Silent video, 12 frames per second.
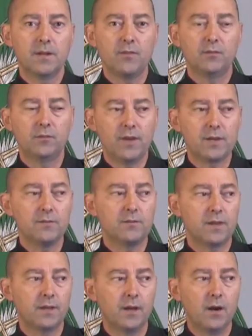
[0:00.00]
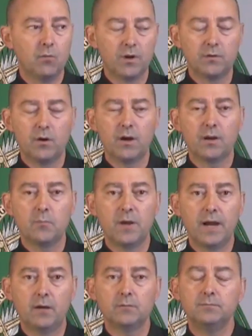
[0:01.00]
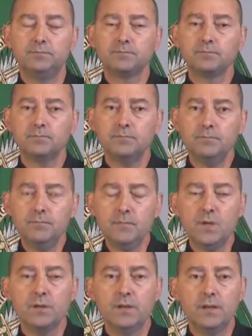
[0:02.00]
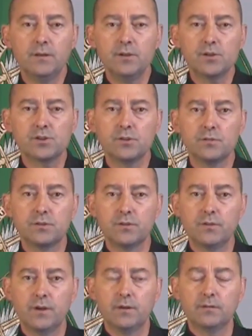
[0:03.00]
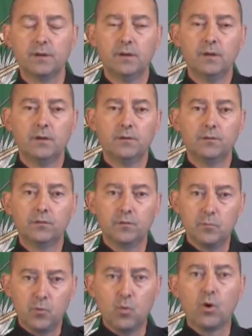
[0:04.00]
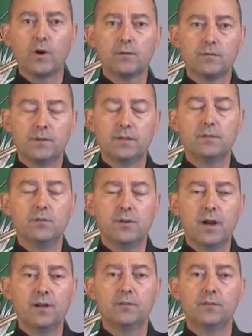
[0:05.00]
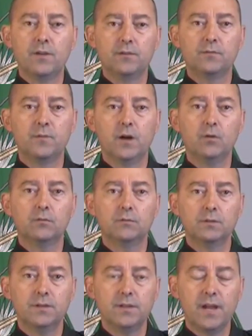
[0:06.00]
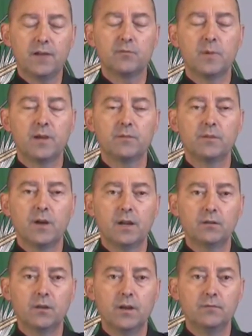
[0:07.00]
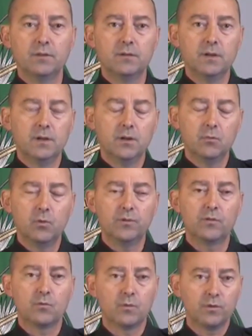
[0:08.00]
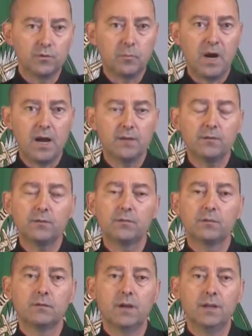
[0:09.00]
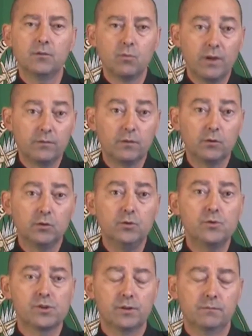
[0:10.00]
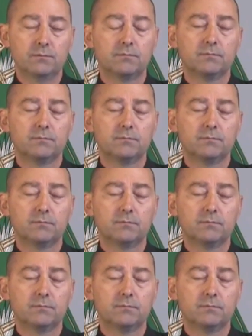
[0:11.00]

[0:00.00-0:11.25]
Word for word: Now, the second thing I want to talk about, in addition to the support that the United States felt in the aftermath of 9 11, was the response and the resolution